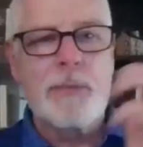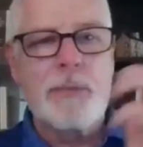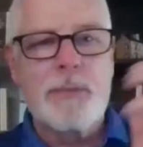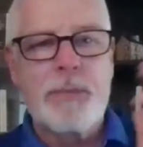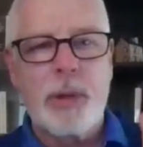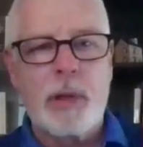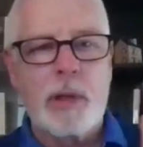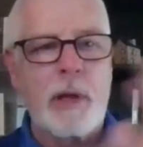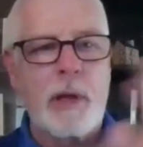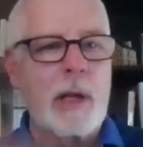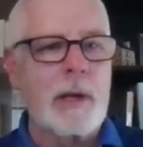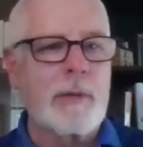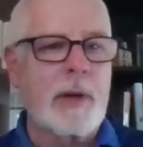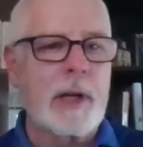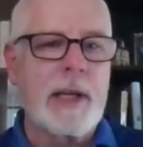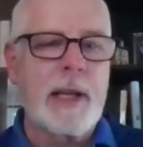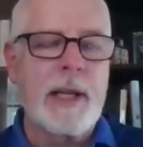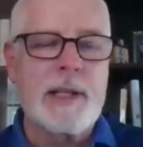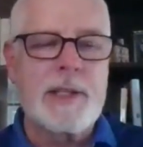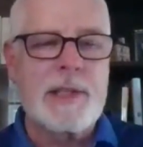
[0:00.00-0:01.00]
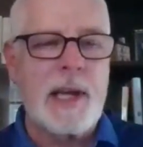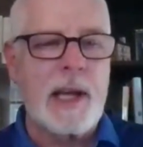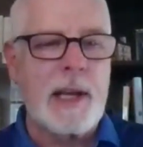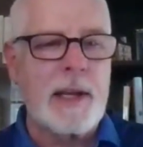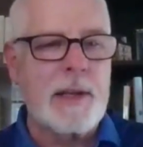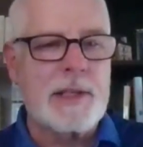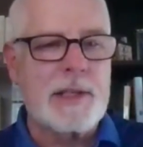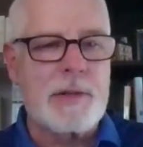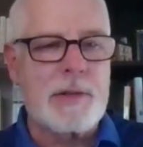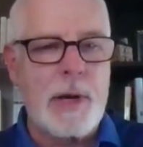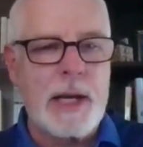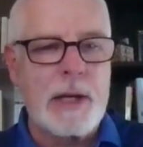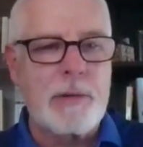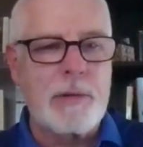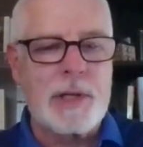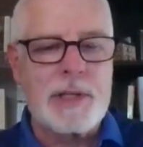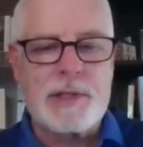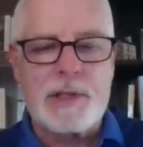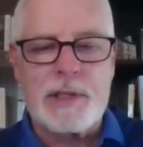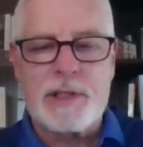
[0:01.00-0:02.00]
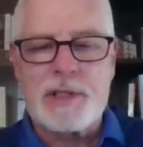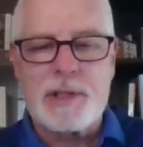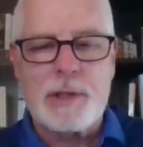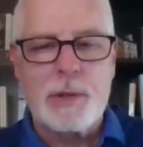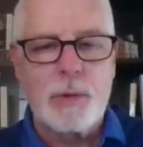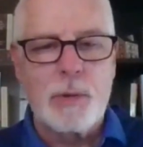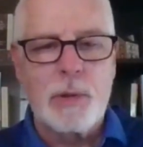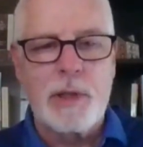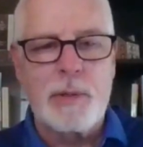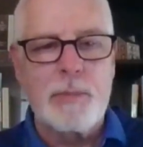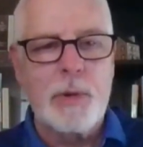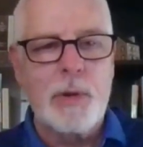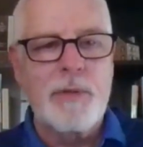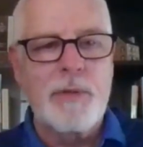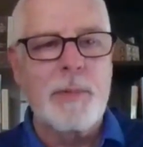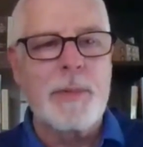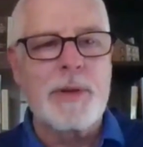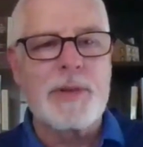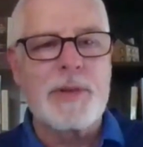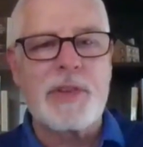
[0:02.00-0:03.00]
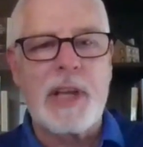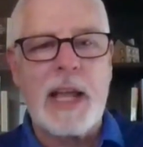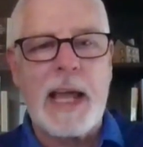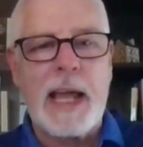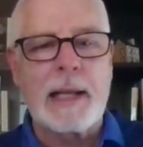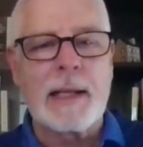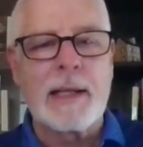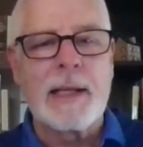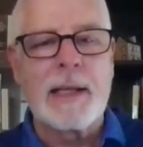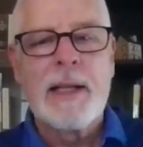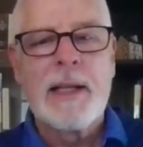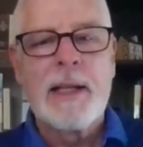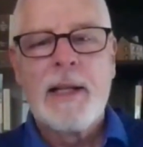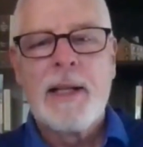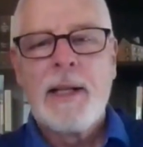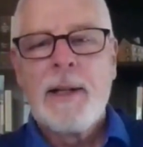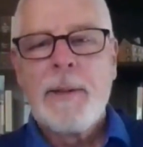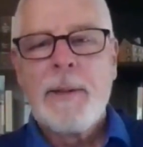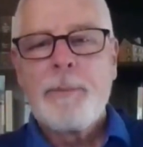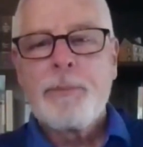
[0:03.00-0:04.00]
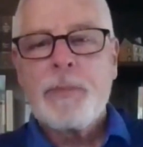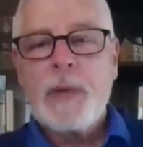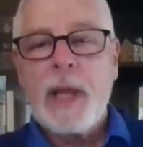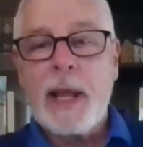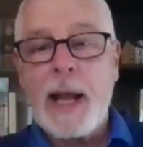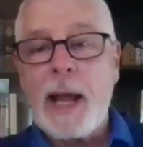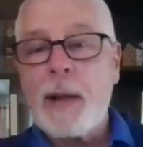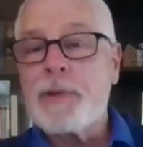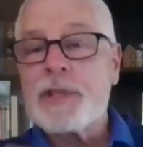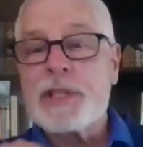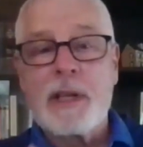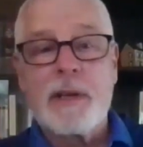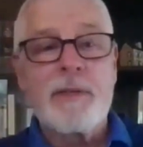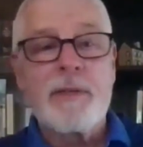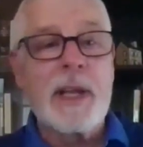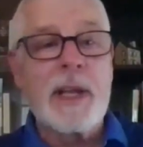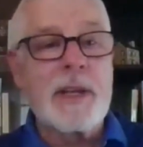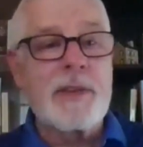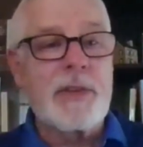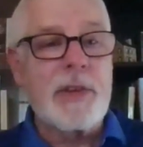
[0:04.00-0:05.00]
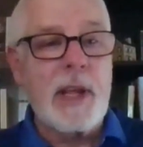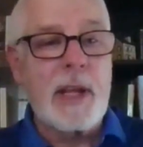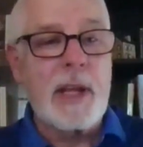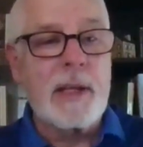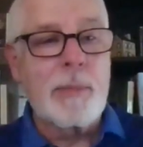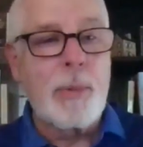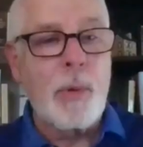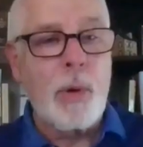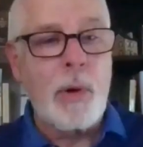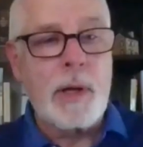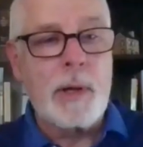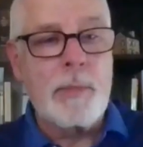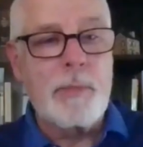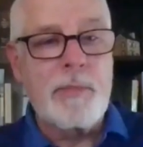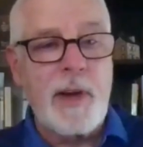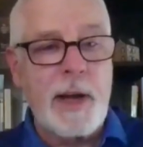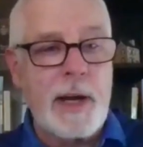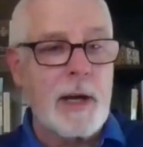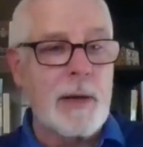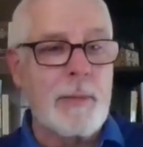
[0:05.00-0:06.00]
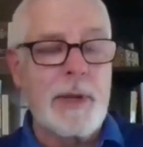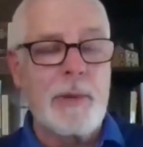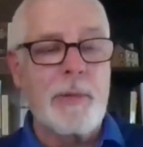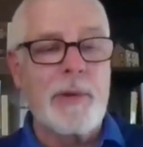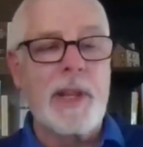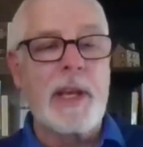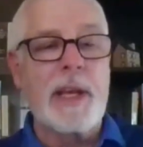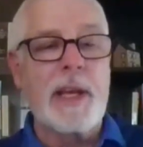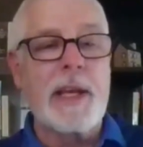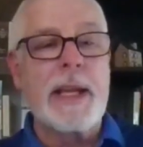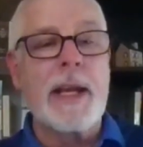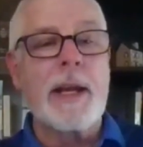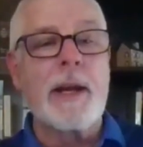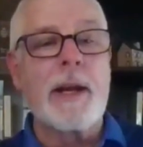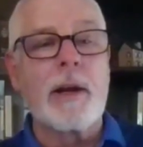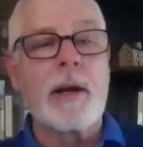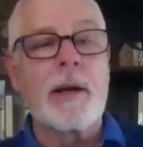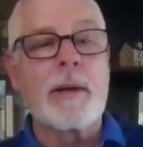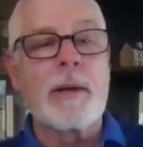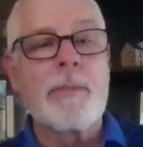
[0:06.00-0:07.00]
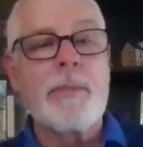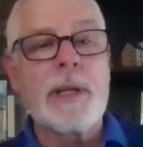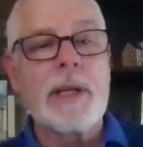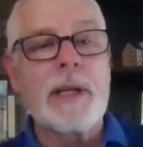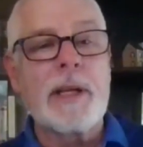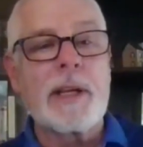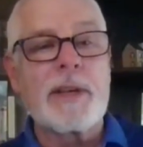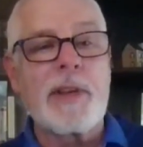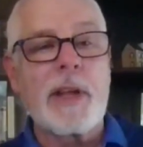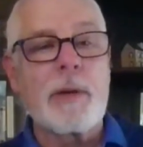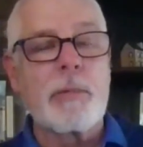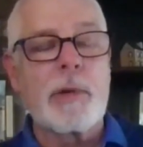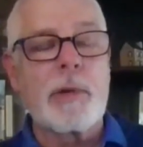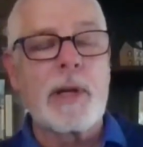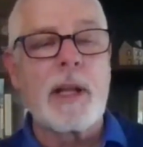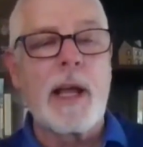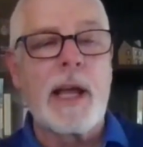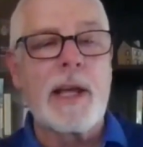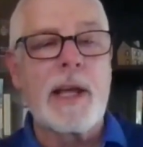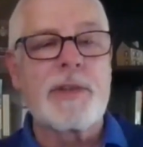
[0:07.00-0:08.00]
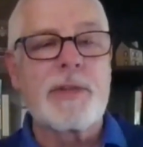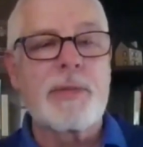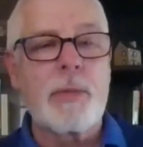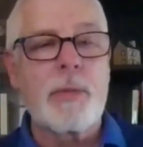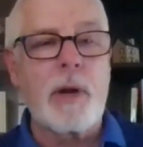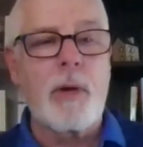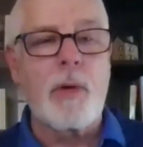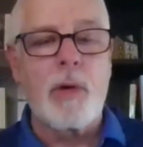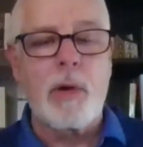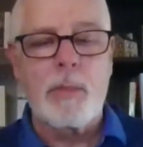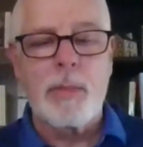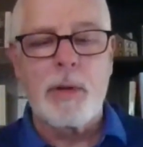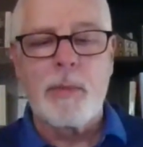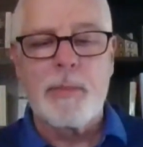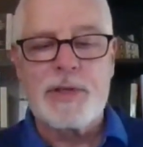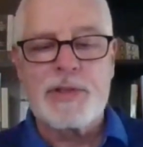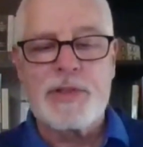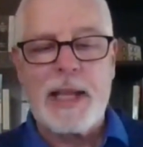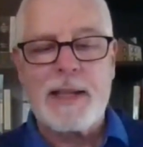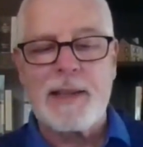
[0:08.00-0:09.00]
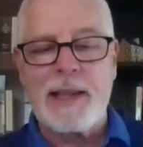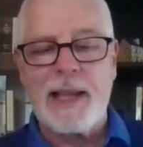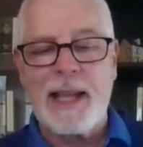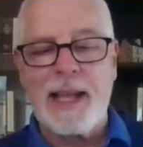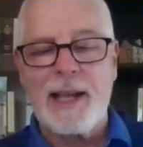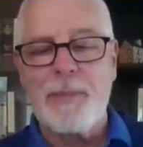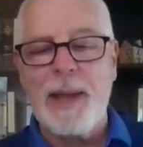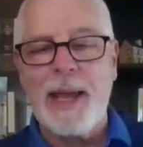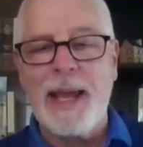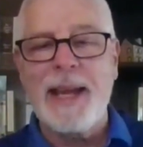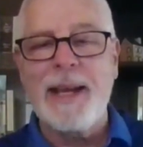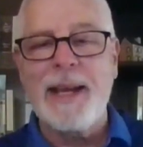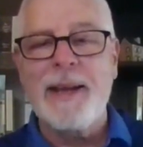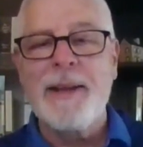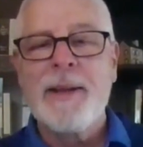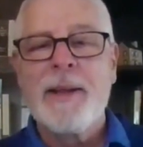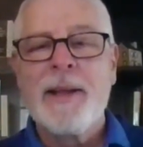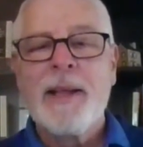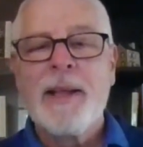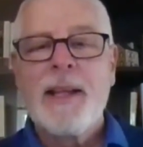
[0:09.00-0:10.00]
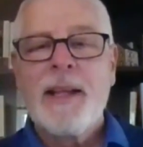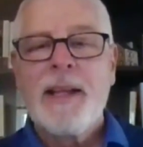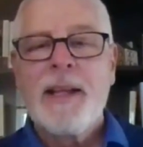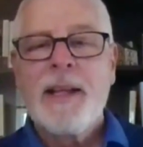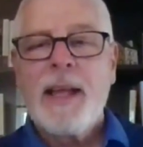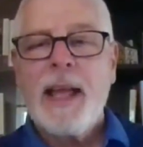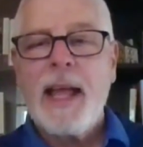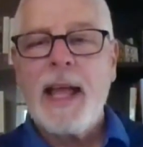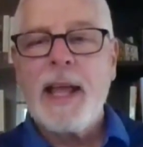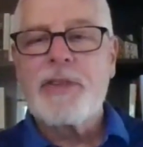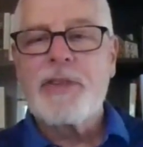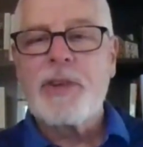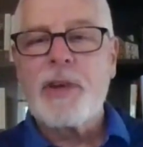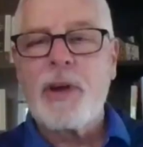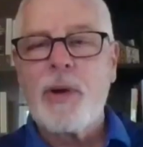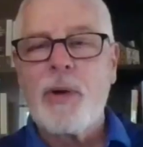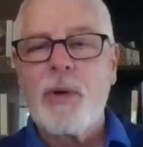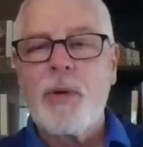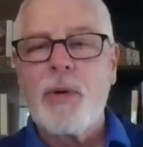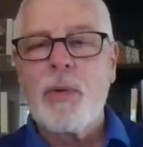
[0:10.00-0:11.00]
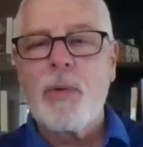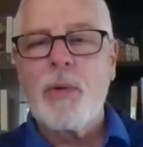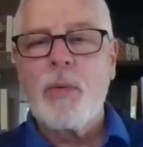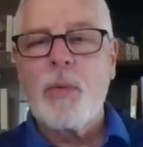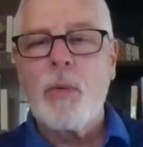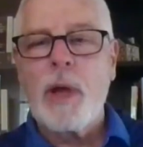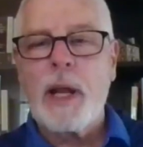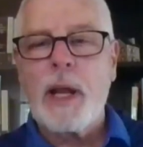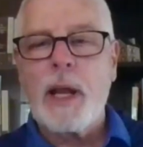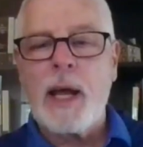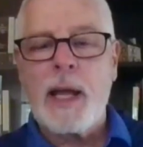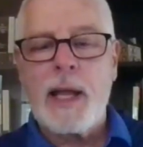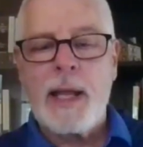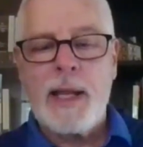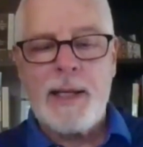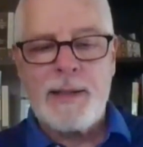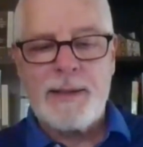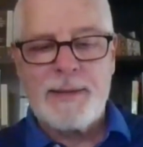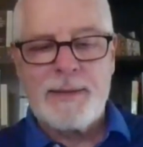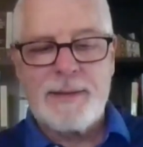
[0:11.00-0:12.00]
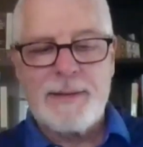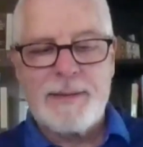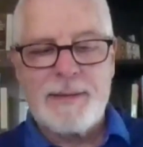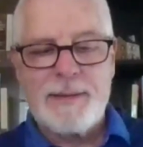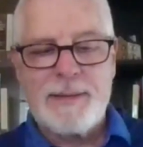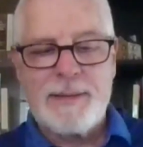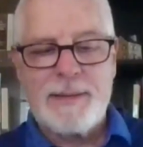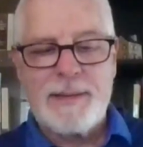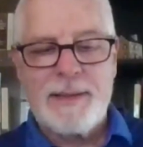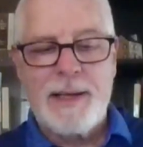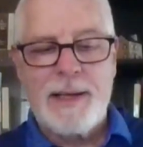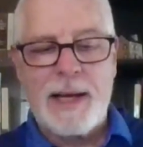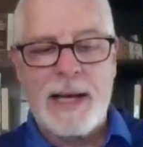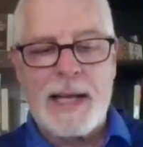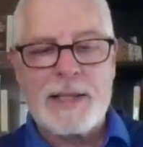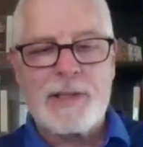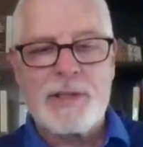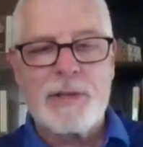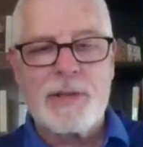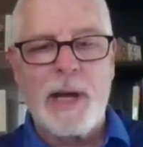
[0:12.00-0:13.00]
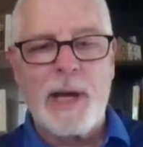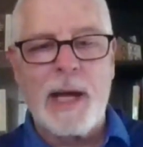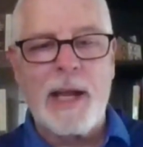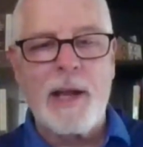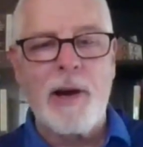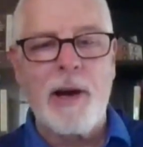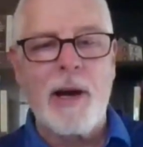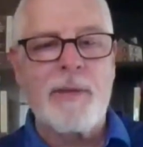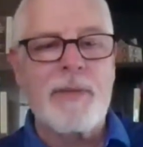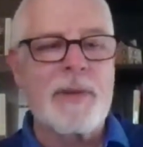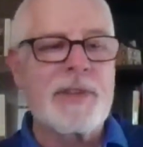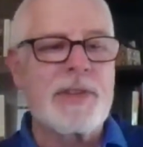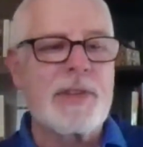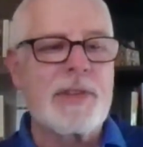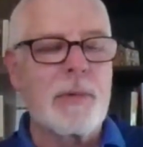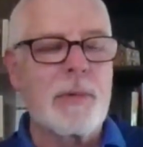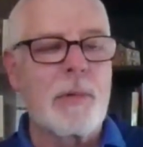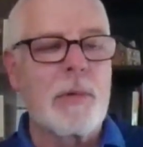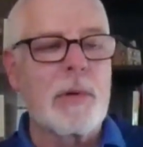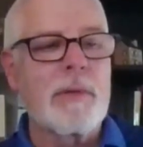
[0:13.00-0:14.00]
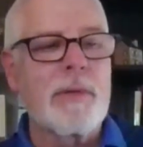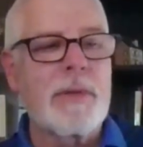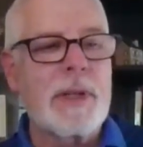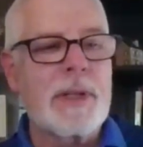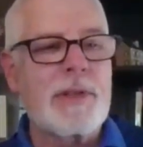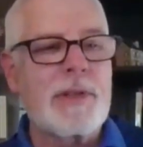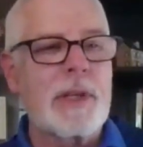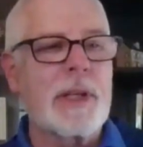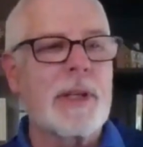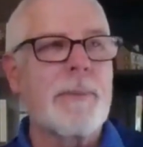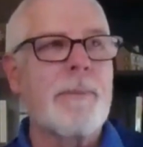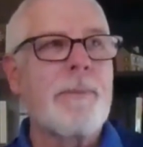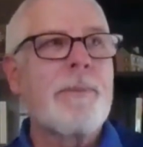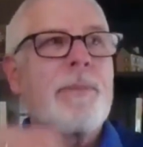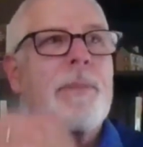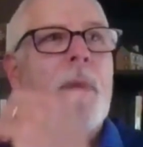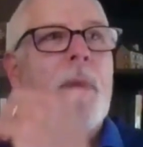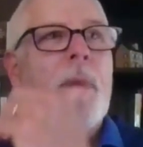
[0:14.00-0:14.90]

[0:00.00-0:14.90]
We pulled all of our kids out of this great Christian school and moved them to Seattle. And I was convinced that the board would fire me within a year because they'd realized what a horrible mistake they had made. And so when I got to my office at World Vision,